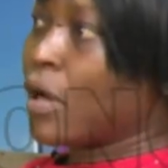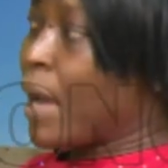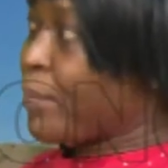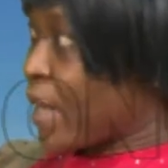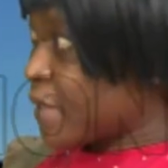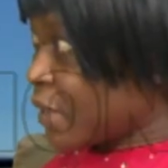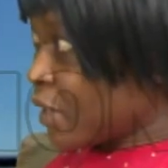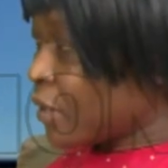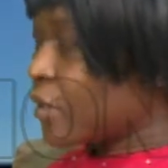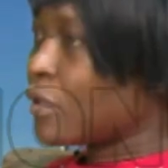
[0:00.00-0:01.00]
per
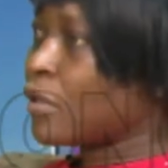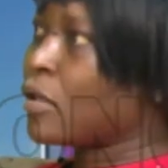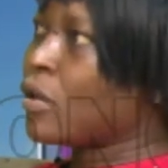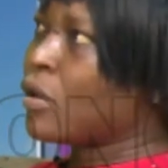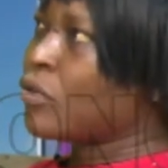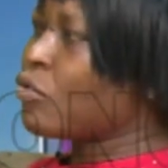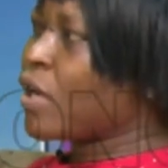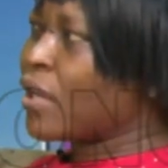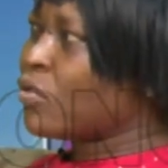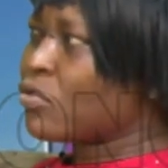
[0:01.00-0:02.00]
se. You
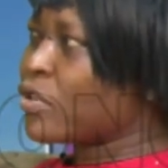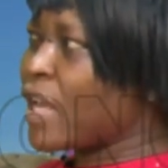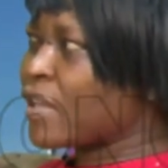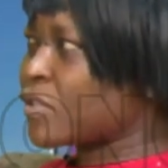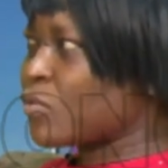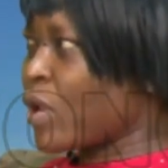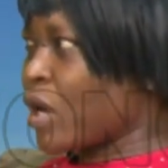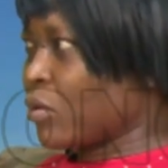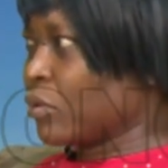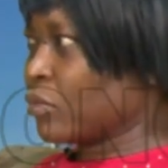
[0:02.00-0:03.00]
can look
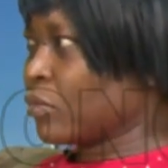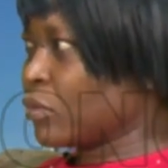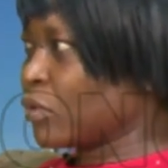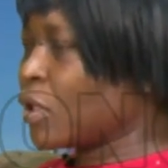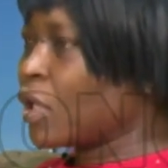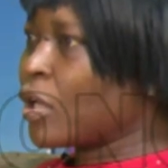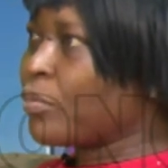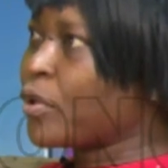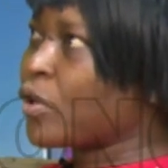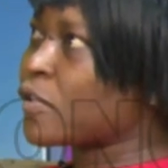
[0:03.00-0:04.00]
elsewhere
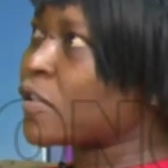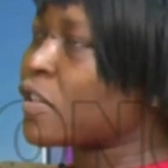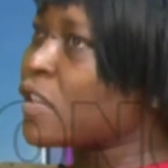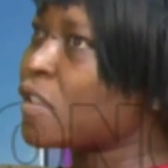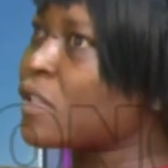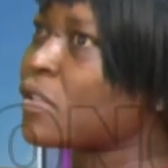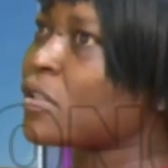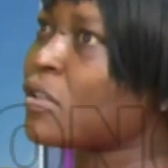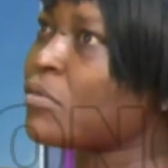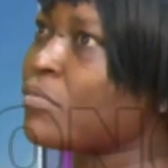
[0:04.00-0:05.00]
because
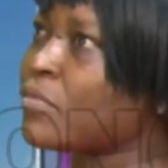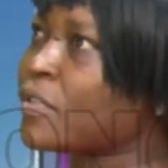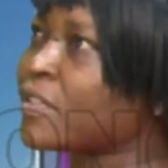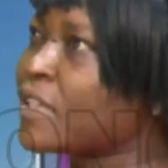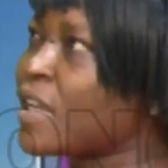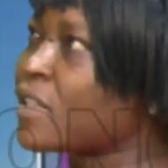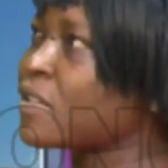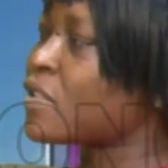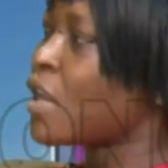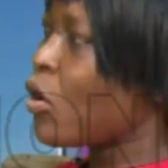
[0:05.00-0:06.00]
this
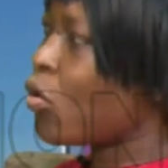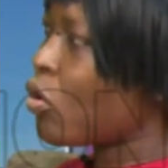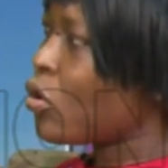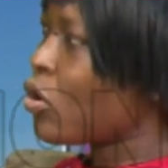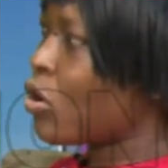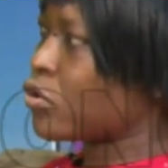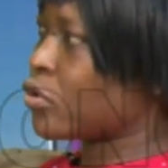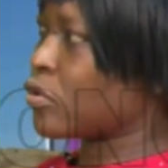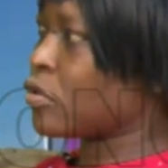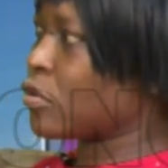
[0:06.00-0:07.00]
takes a whole lot
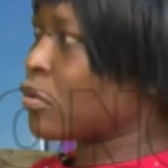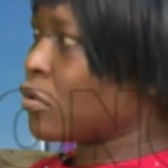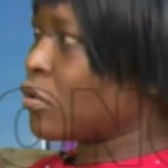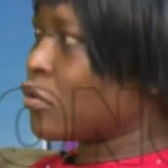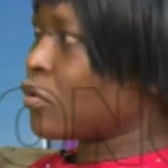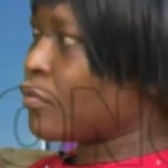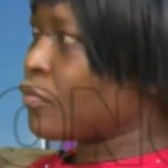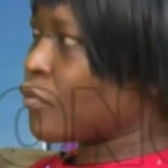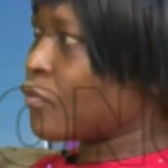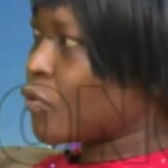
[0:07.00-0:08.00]

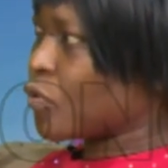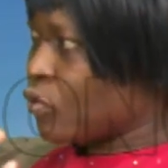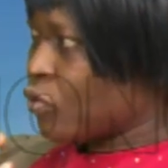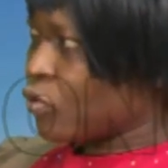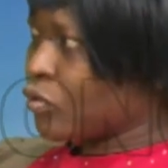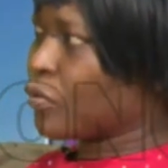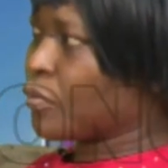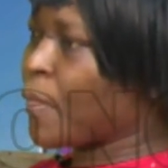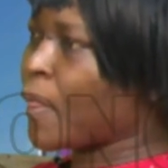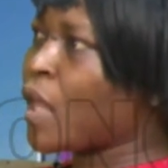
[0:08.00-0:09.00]
to do.
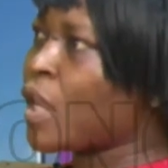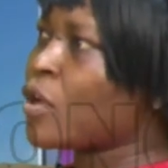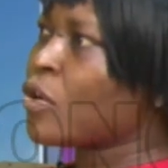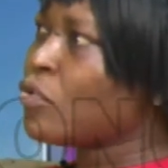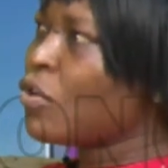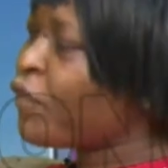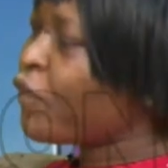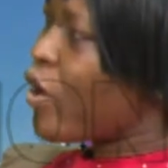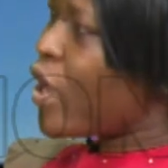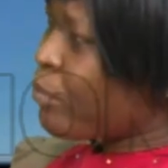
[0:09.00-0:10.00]
Look
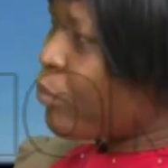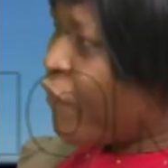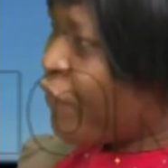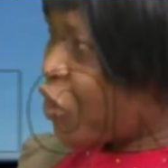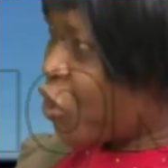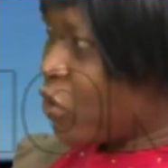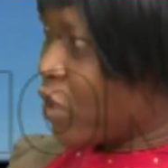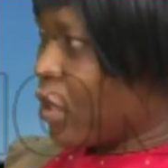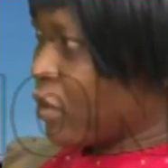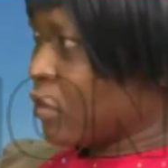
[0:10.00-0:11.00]
for a professional,